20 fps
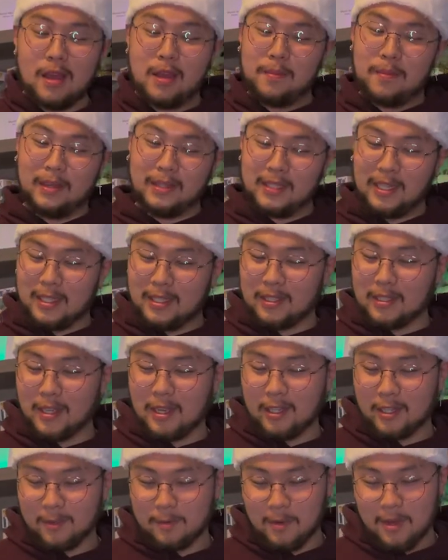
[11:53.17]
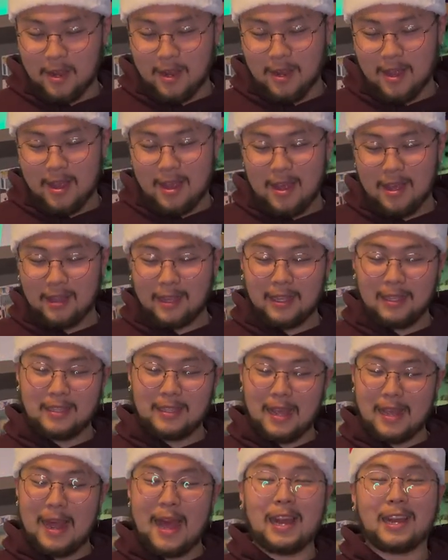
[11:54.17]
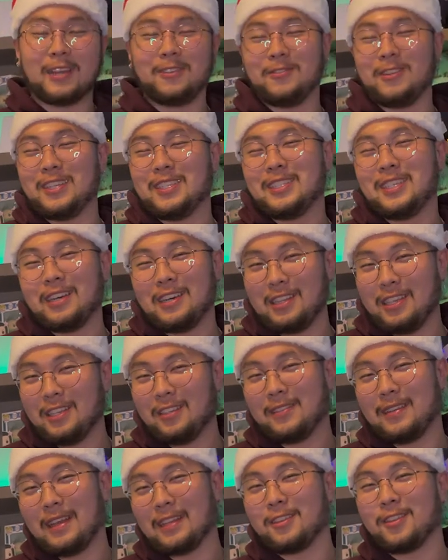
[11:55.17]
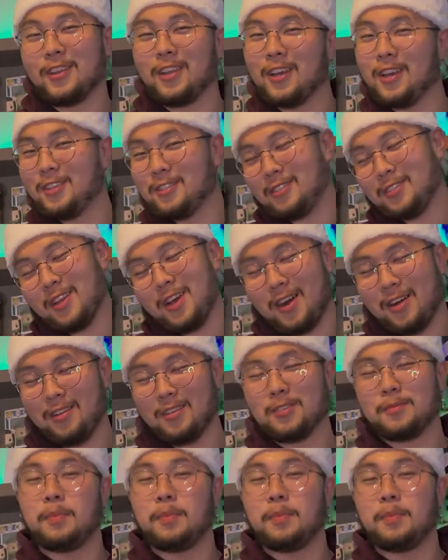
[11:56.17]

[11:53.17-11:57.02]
But these dunks, bro, these, like, I could resell these for like $300.